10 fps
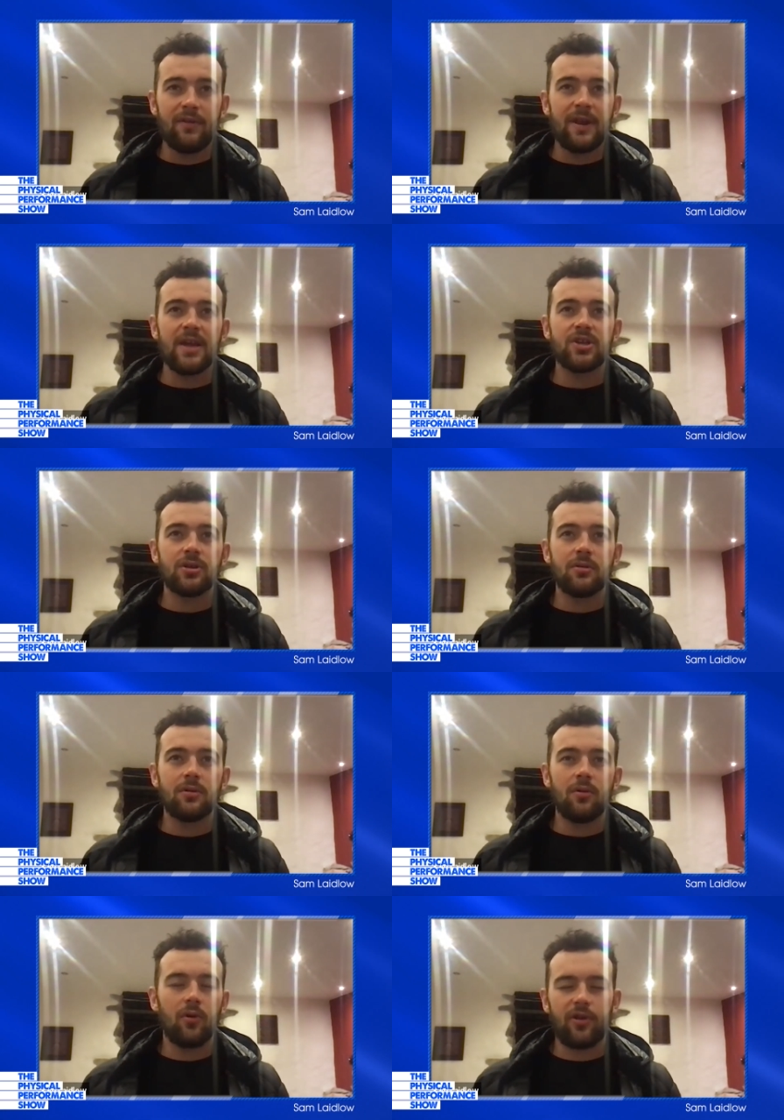
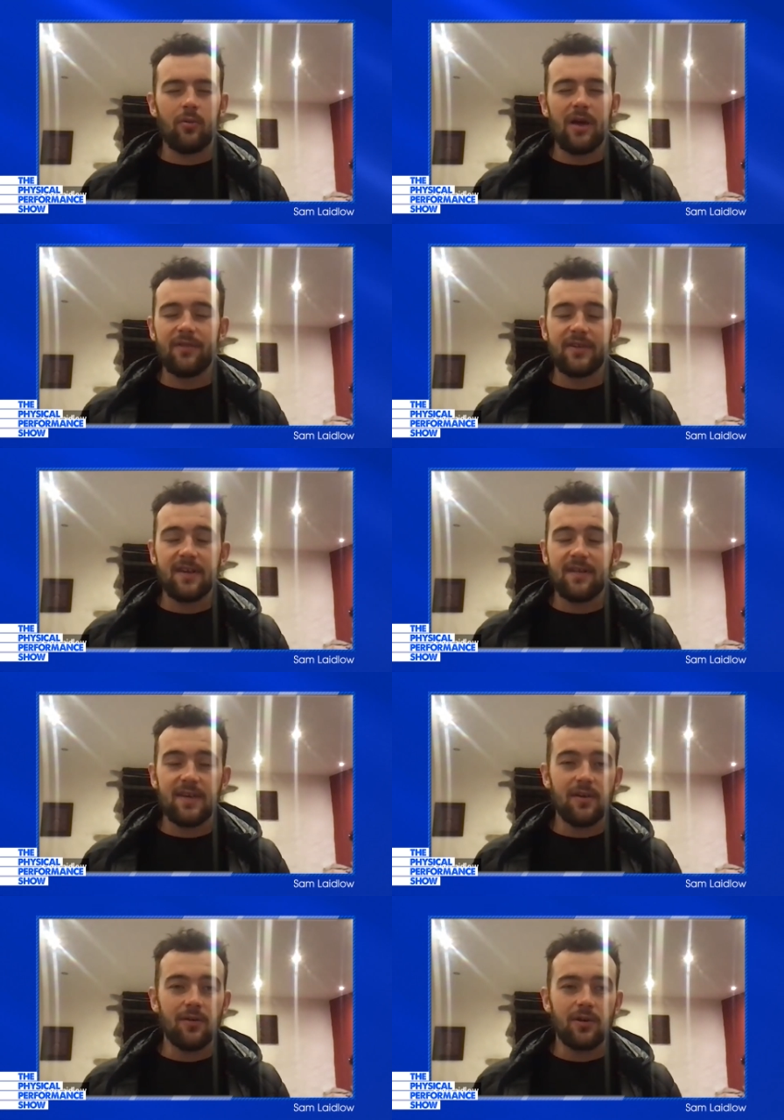nation whatever
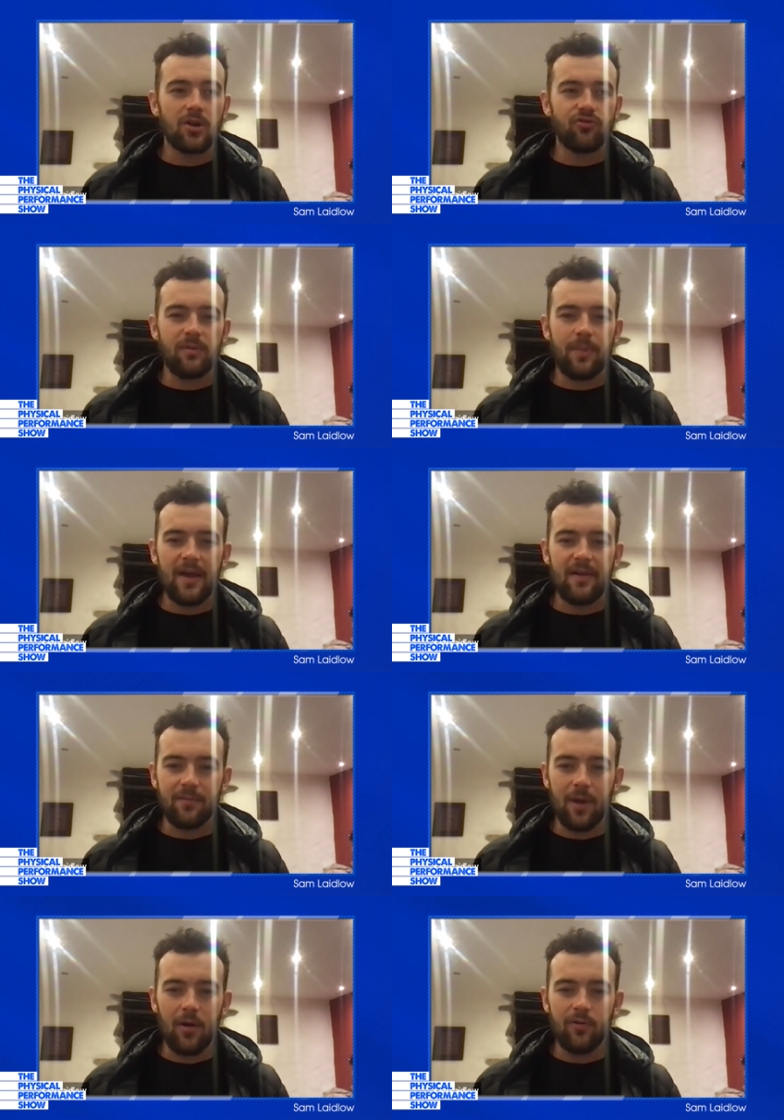city or country pays
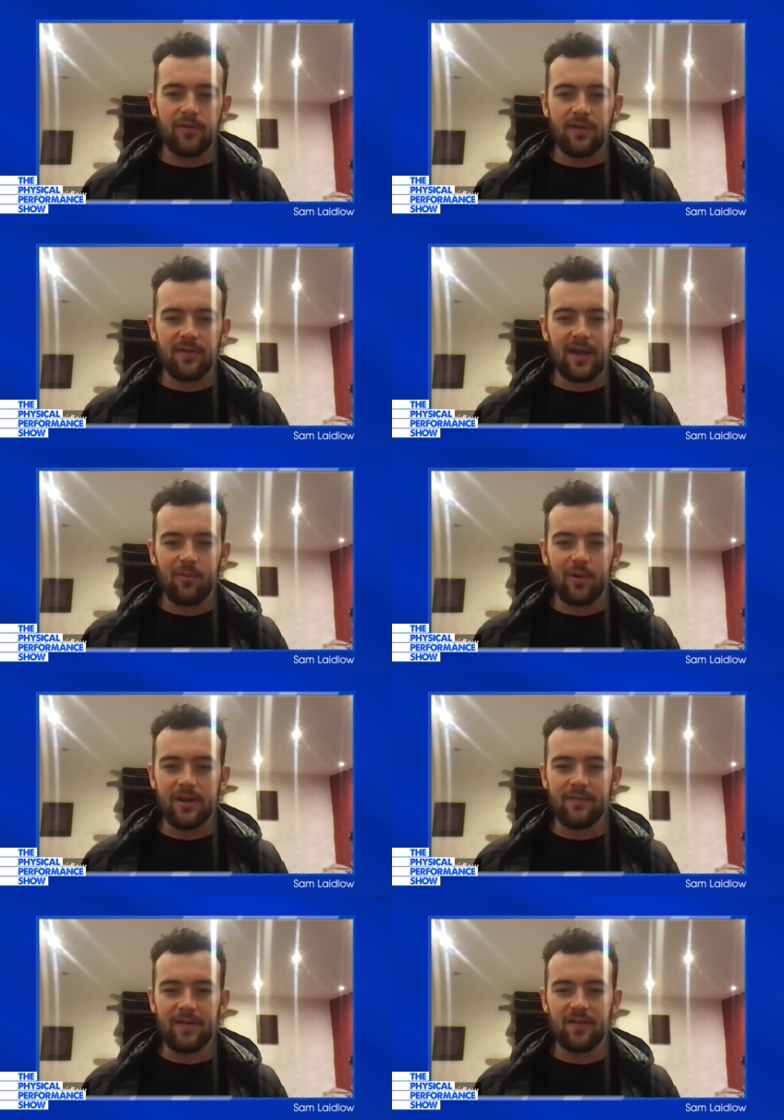the most that's where
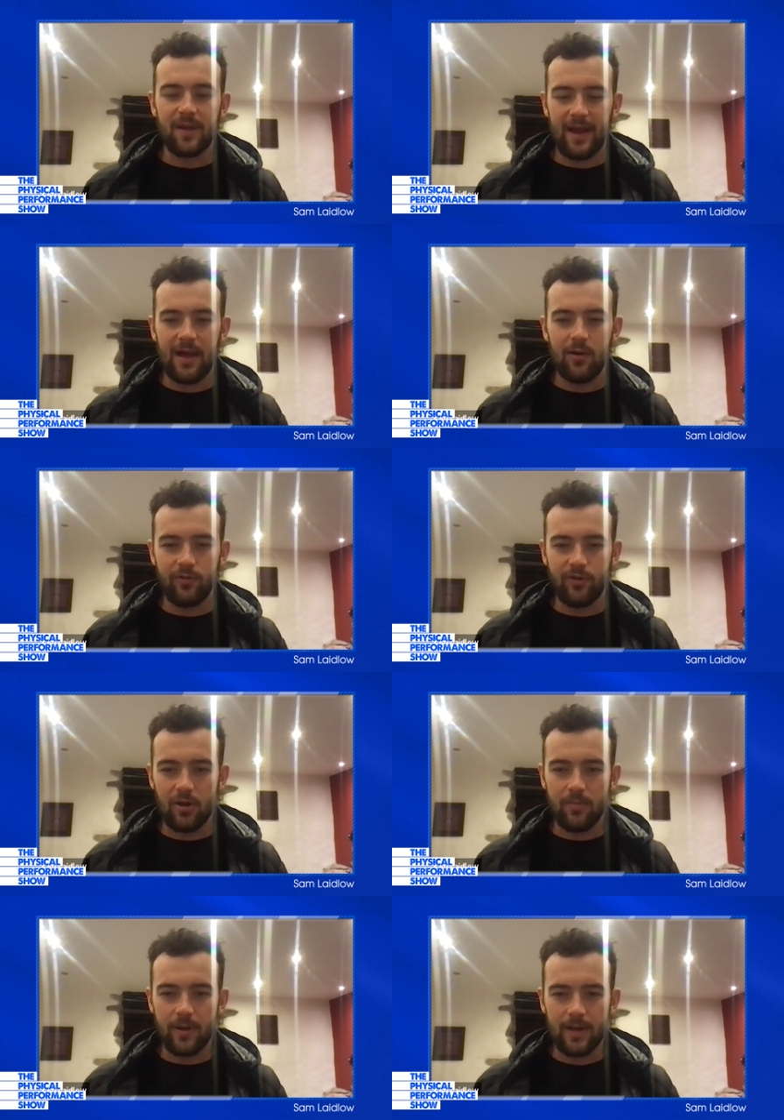the events are being held, you
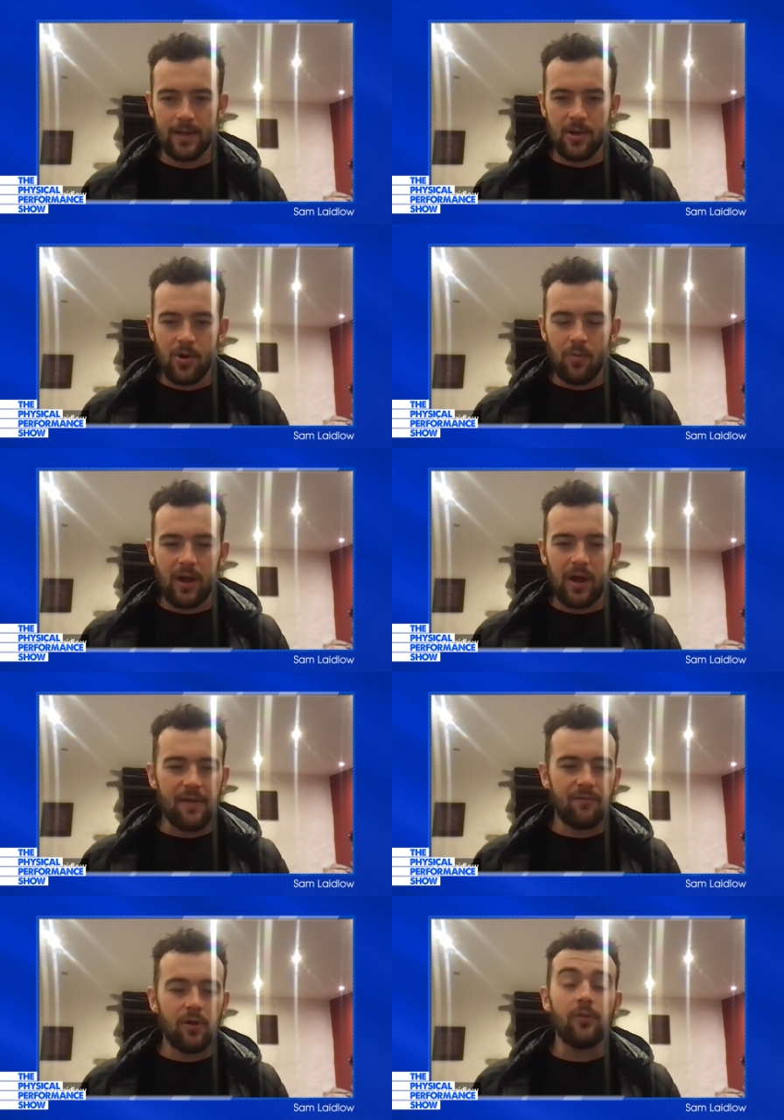know, but we're
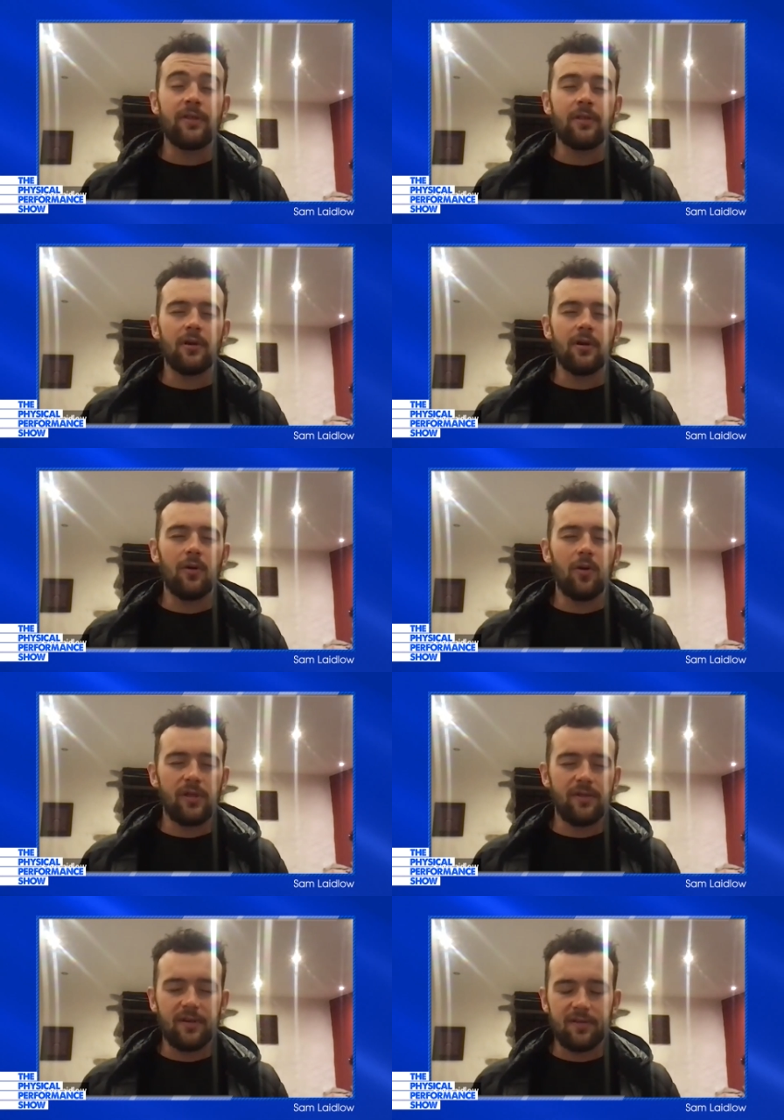kind of losing the
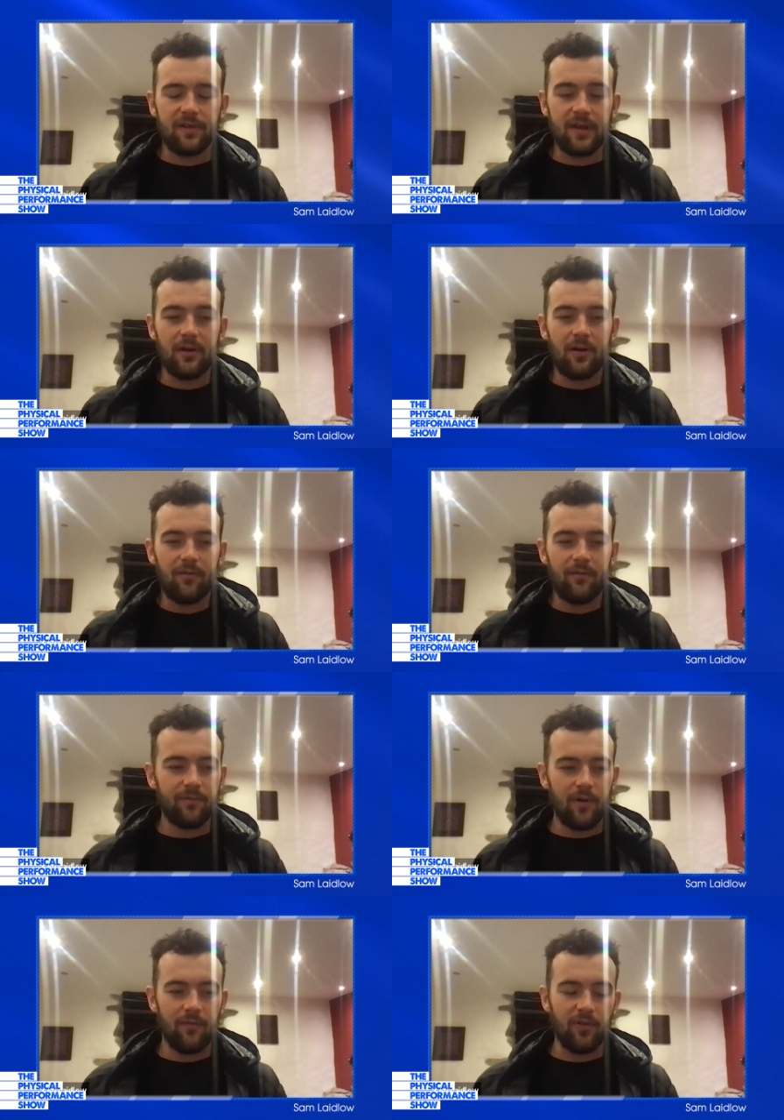authenticity
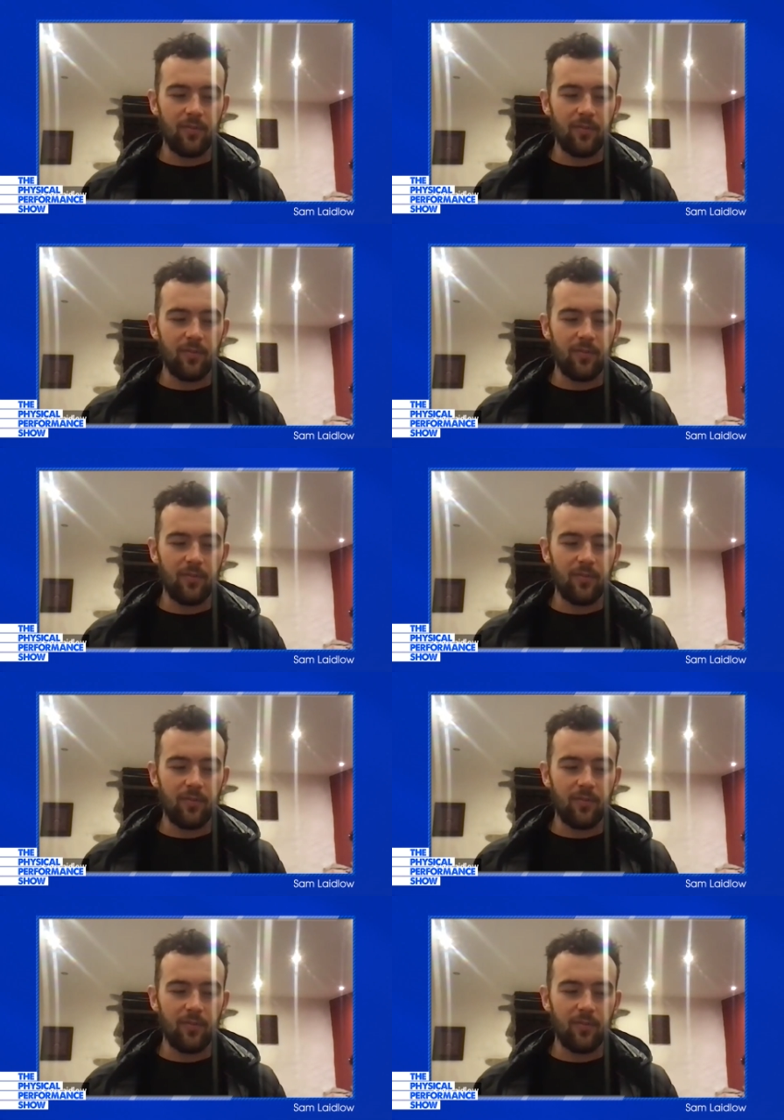of the